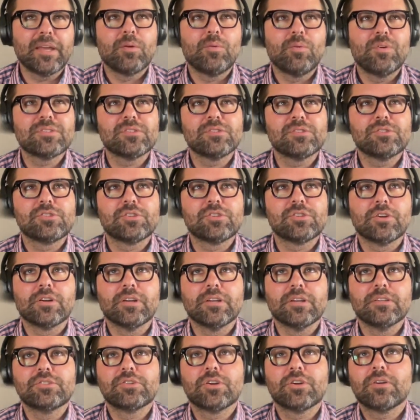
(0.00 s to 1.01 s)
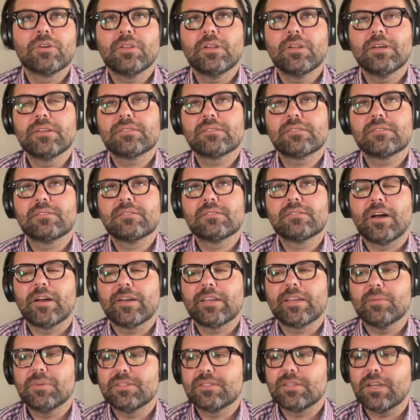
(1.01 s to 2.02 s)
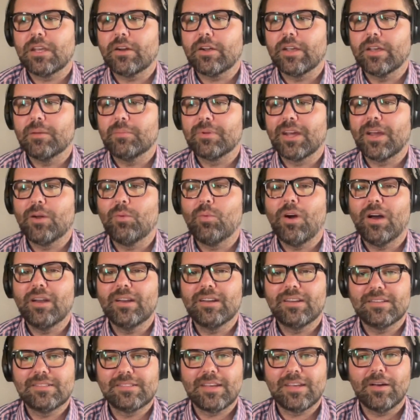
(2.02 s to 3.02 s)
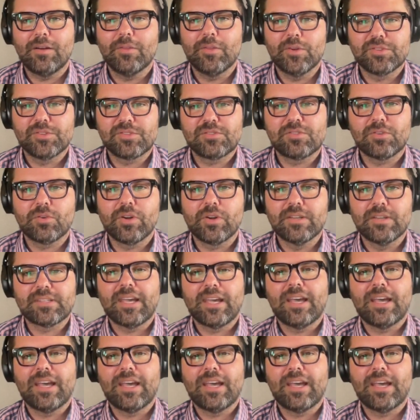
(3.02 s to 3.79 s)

I wasn't sure, a journalist, documentarian, but I wanted to tell those stories.